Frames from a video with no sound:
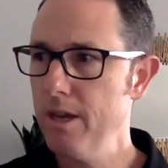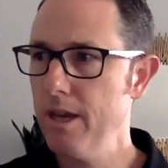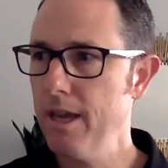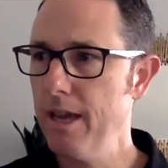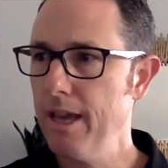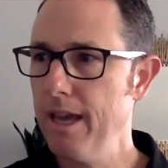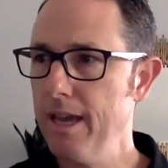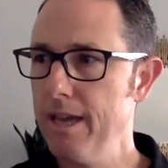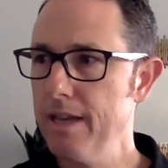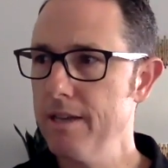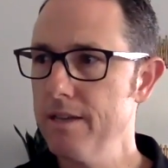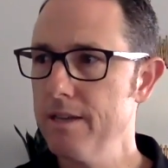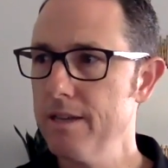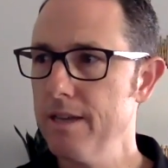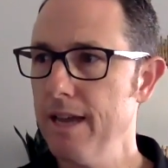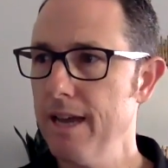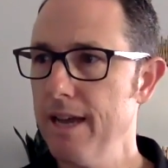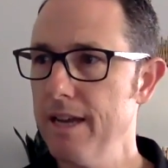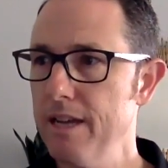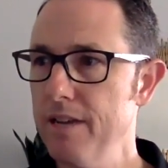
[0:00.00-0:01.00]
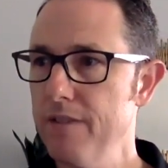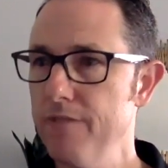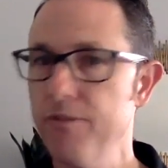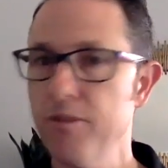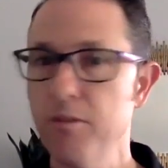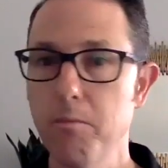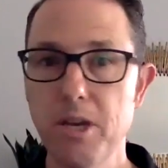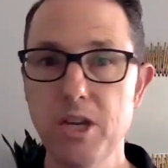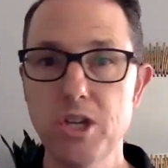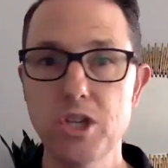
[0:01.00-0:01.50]
and had
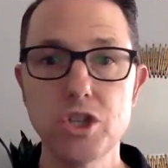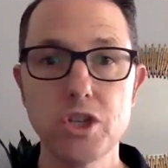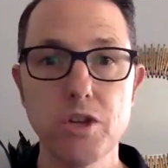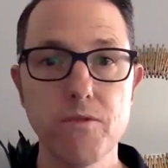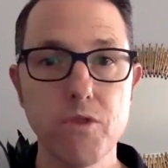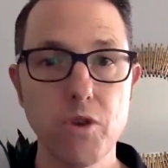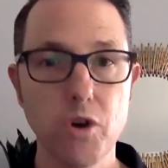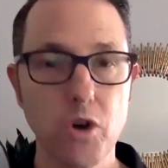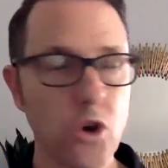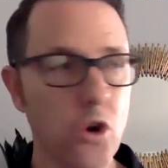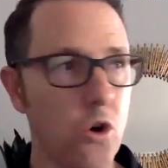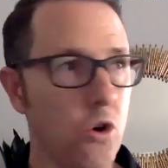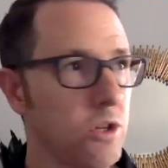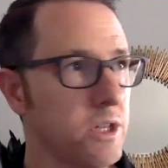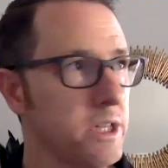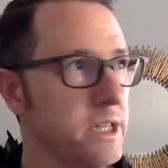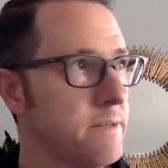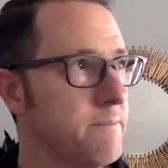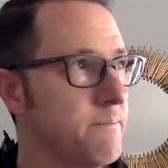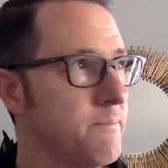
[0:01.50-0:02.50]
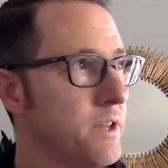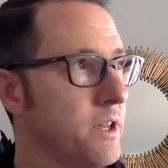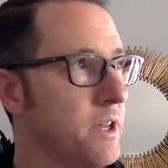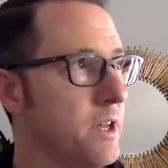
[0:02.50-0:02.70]
inflammation of their colon,